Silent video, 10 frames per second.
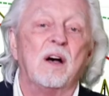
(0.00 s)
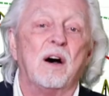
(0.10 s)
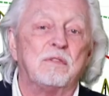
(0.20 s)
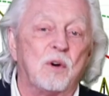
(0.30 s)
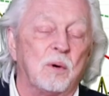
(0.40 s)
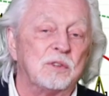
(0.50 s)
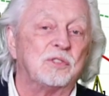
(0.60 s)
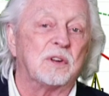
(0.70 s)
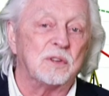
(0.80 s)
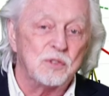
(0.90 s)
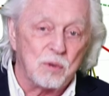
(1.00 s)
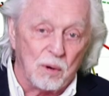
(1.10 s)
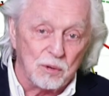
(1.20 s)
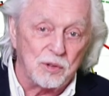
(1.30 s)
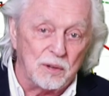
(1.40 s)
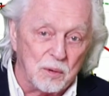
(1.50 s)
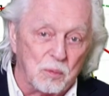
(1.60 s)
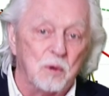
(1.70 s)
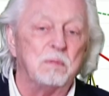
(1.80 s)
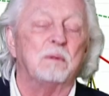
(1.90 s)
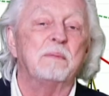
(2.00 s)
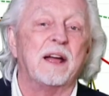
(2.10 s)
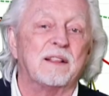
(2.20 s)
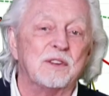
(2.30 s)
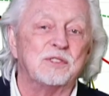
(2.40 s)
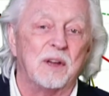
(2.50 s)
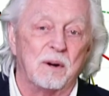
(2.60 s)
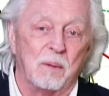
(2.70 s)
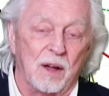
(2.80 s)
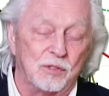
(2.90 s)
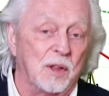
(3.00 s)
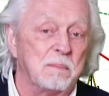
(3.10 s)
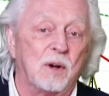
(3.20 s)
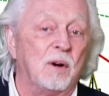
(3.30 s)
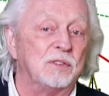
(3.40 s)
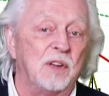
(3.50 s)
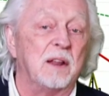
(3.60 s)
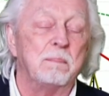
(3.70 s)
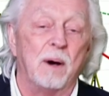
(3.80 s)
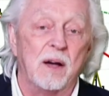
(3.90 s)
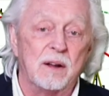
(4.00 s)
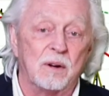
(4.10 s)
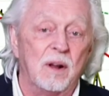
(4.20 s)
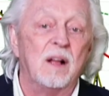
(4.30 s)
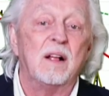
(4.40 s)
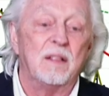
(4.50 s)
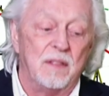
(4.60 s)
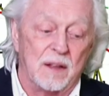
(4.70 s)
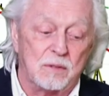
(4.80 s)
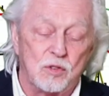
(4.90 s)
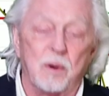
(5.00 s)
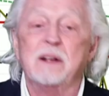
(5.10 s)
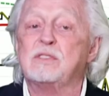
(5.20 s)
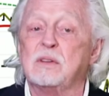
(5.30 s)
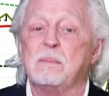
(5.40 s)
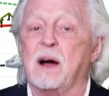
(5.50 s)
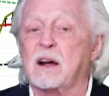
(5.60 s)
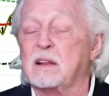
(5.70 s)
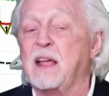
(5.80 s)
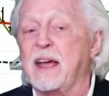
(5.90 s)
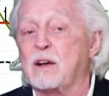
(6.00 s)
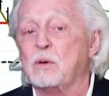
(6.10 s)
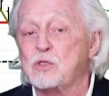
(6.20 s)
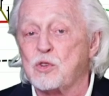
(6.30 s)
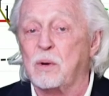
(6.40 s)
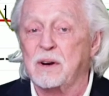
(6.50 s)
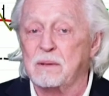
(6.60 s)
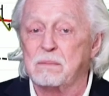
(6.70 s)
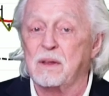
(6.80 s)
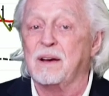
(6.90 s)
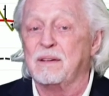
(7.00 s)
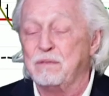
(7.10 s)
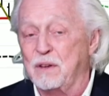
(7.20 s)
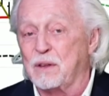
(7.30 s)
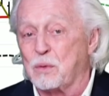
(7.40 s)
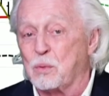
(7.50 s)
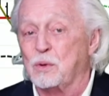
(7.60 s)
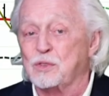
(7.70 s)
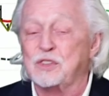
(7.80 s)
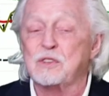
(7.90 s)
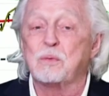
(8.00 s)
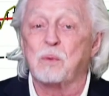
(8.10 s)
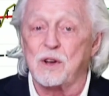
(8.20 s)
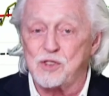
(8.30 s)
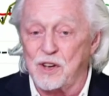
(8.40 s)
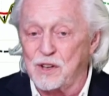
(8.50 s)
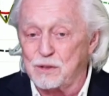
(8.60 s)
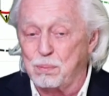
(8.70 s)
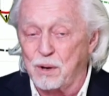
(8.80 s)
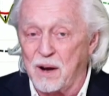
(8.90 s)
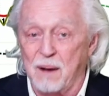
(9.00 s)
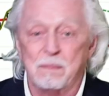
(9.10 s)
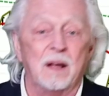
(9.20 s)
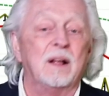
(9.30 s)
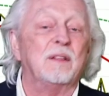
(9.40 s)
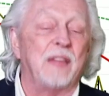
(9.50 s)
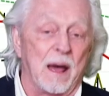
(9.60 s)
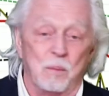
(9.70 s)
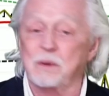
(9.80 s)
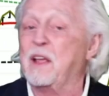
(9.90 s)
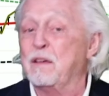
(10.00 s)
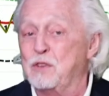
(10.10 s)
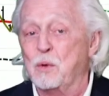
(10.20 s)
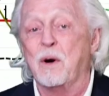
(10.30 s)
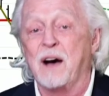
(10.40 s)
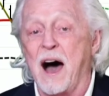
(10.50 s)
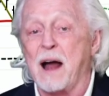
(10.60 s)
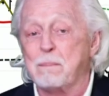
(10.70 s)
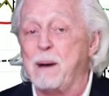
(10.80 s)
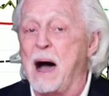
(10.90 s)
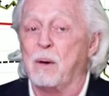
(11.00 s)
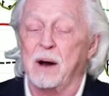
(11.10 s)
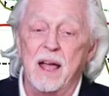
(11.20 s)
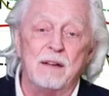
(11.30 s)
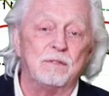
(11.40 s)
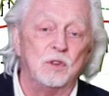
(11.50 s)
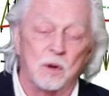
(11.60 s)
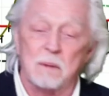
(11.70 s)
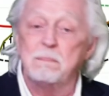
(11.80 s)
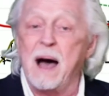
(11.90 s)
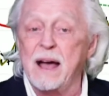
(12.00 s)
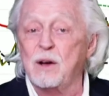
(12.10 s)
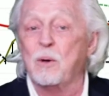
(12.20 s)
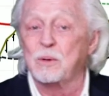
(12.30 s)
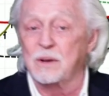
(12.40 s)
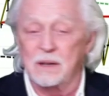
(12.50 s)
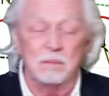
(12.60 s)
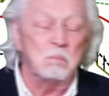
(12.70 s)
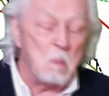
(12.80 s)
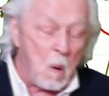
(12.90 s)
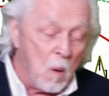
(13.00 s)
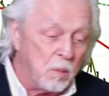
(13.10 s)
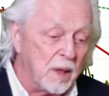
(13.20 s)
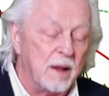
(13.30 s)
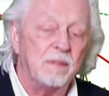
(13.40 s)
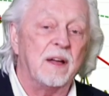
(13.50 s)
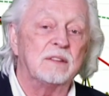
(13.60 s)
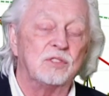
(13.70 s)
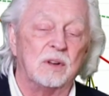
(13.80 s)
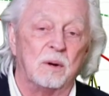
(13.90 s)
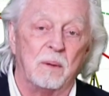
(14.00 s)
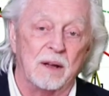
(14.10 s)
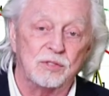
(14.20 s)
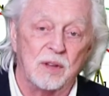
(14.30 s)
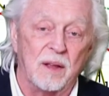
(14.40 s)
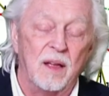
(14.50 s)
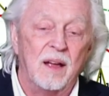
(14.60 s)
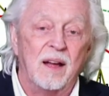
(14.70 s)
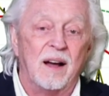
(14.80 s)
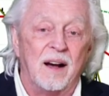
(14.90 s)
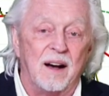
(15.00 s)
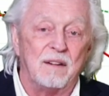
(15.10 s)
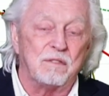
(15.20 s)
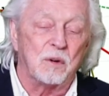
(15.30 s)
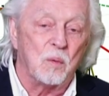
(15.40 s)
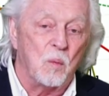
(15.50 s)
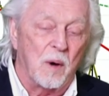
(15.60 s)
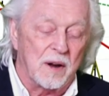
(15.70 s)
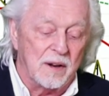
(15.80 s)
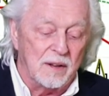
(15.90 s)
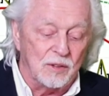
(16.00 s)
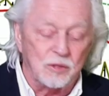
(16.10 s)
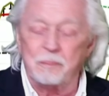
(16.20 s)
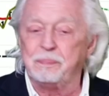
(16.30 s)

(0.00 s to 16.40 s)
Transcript: Of course, the controls on the ruble make this interesting because any player that trades in the market can't go short it via the rules that Russia has put up. That would give you a lot of power. Hey, if you can buy only. Okay, that's interesting for what it is.